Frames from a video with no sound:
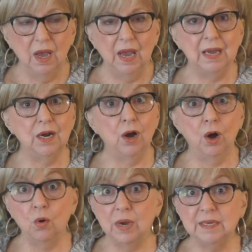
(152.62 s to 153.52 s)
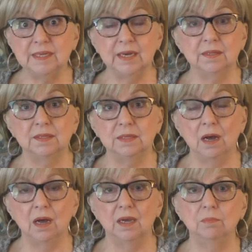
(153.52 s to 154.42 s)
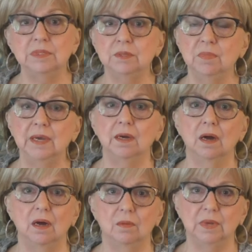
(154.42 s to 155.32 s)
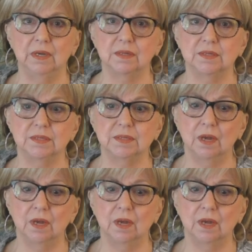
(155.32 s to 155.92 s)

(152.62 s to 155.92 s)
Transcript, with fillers: and always had the time to make comments.